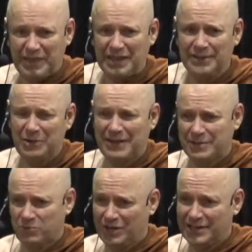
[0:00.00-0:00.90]
if you have
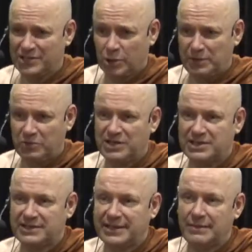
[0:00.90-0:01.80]
some really stupid
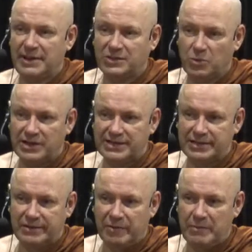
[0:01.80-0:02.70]
questions, they're the best
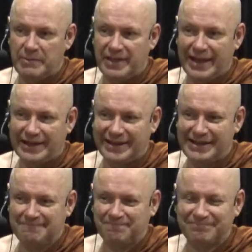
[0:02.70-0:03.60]
ones. Remember that,
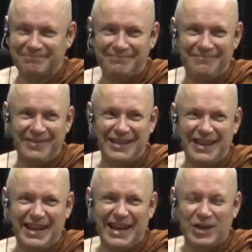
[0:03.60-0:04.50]
yeah?
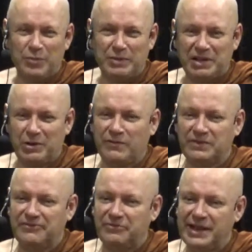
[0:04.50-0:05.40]
people are often
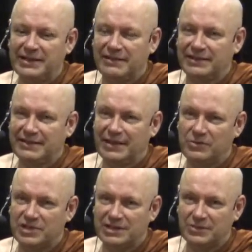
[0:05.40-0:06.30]
afraid they think that their
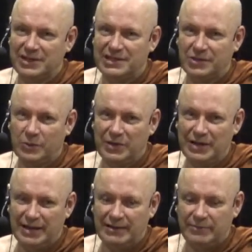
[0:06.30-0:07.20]
questions are really stupid,
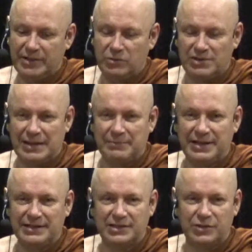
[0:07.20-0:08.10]
but usually that
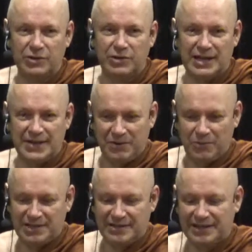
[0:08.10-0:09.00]
means it's good.
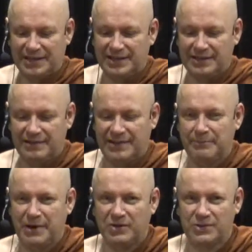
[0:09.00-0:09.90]
Everyone is thinking
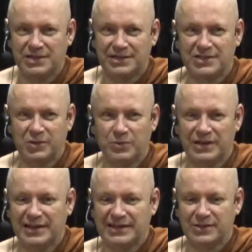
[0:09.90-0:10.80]
that my question is
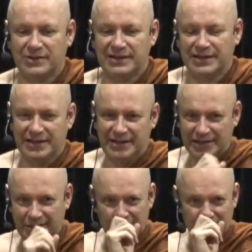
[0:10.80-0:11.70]
stupid, so
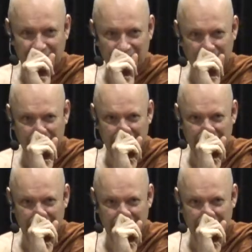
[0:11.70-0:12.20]
usually good.